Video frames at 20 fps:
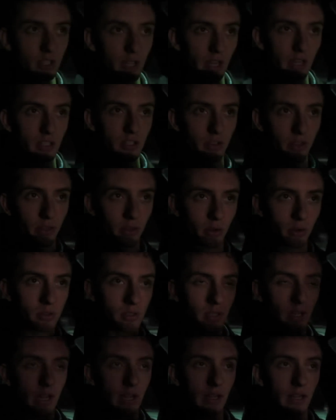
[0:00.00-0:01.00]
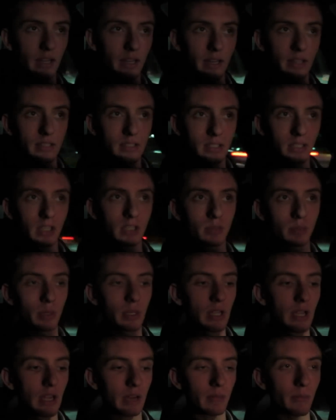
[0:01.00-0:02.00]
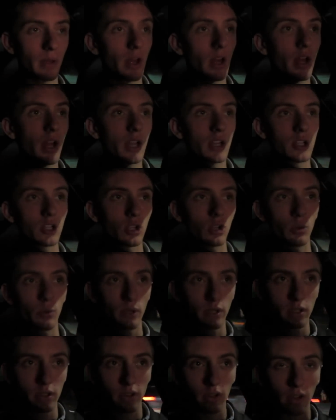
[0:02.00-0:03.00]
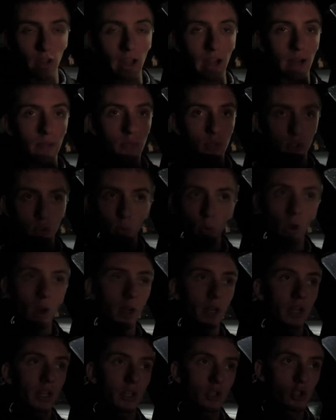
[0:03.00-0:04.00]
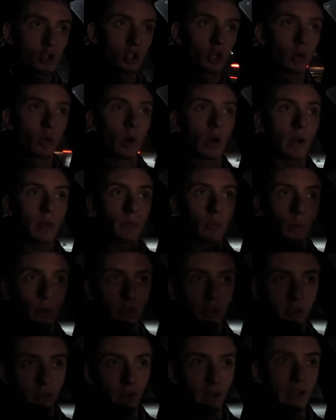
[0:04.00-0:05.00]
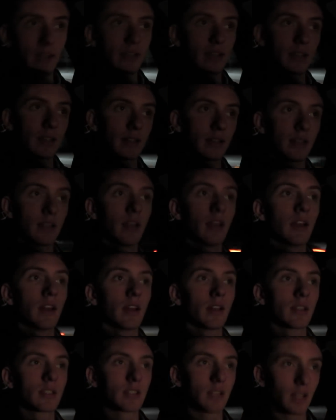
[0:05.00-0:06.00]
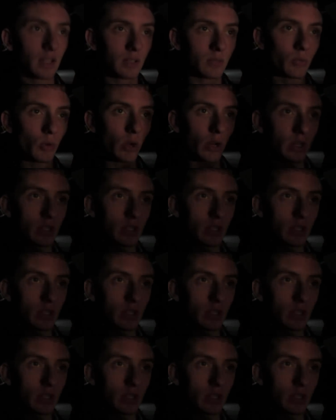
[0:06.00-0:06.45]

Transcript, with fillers: case, Thursday at 6 p.m., to go into the lab, just walk in, show up with your ID, tell them what